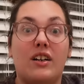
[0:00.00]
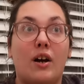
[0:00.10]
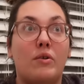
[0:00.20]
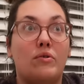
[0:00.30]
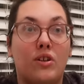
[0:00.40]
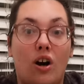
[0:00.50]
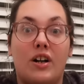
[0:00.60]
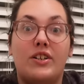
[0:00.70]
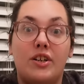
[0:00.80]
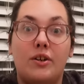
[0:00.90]
goes
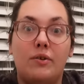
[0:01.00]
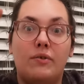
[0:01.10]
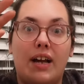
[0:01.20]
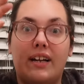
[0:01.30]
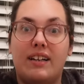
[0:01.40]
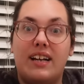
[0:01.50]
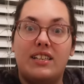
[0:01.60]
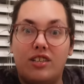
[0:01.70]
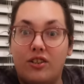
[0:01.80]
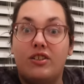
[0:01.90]
onto that
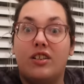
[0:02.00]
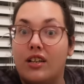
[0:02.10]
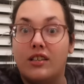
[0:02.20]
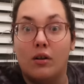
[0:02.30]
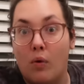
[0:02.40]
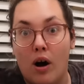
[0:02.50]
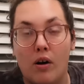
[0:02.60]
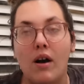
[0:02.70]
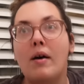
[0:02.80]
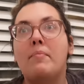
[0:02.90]
connects it to the studs in the wall.